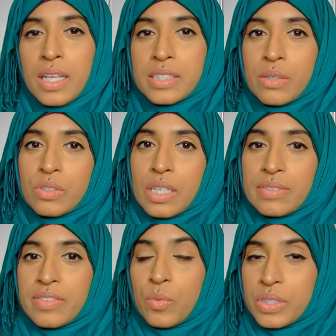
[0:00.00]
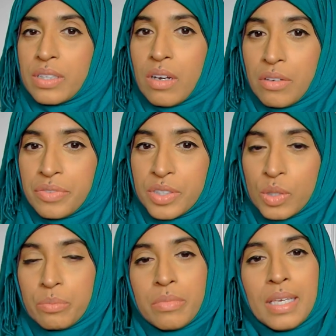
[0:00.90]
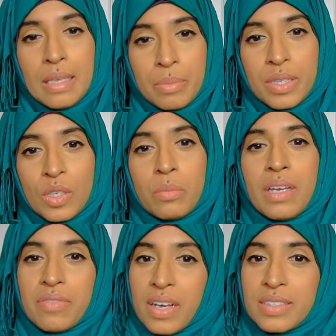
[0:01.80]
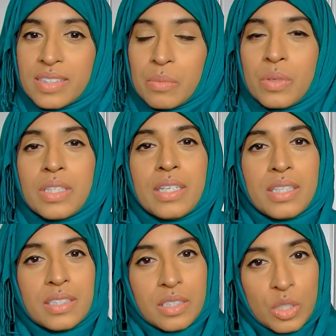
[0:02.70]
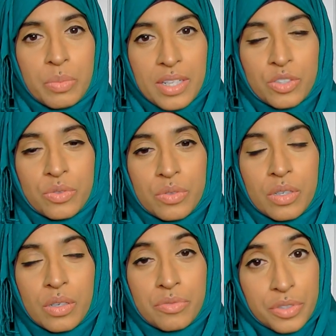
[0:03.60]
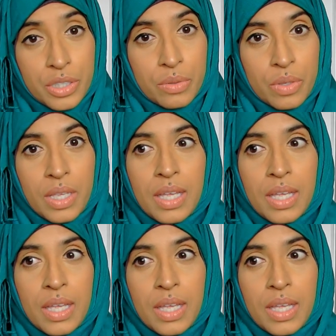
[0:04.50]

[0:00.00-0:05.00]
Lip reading: so selective in what they offer you, maybe you might find someone that is a good match for you.